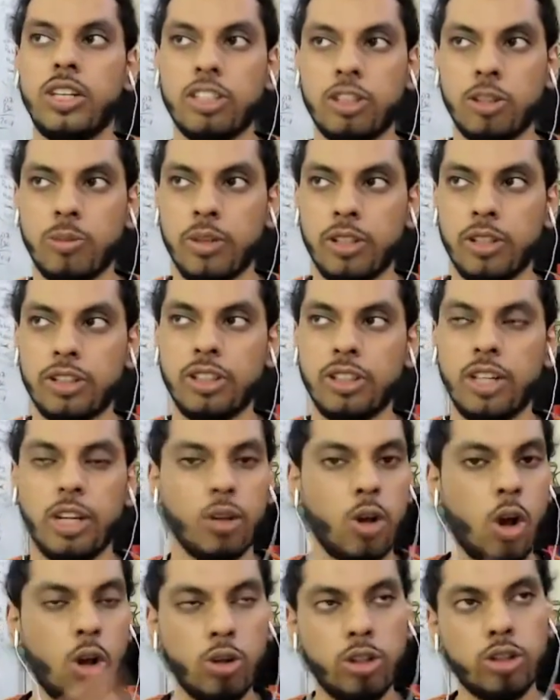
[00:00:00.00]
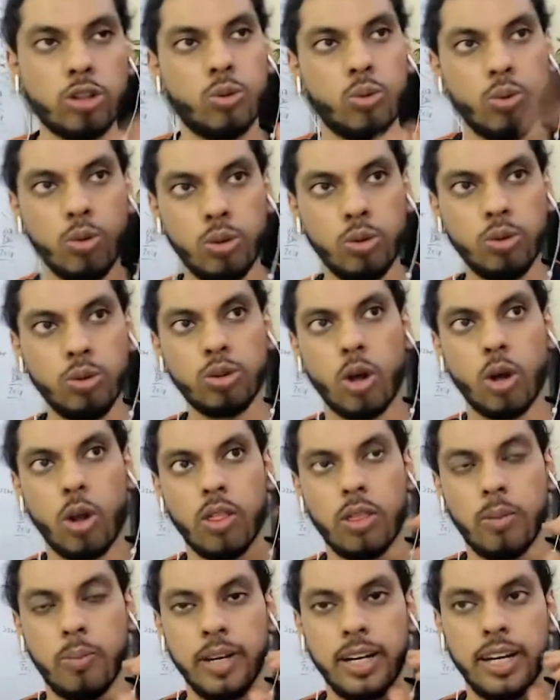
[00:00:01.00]
Russell Brunson, and all the school dudes
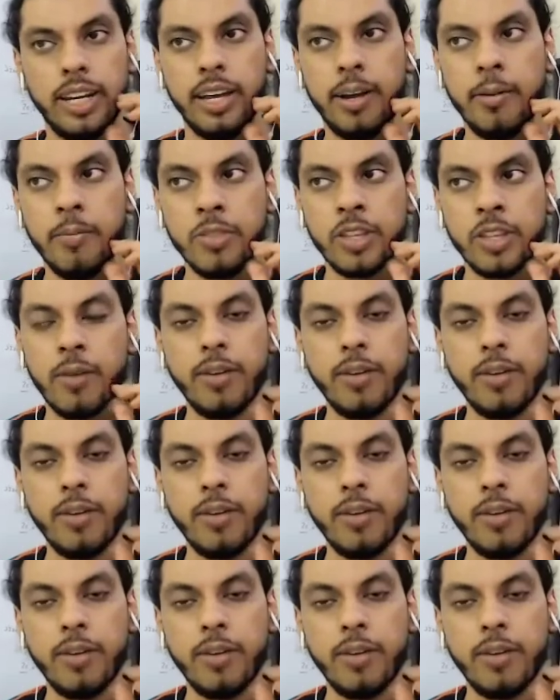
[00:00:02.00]
on the big league,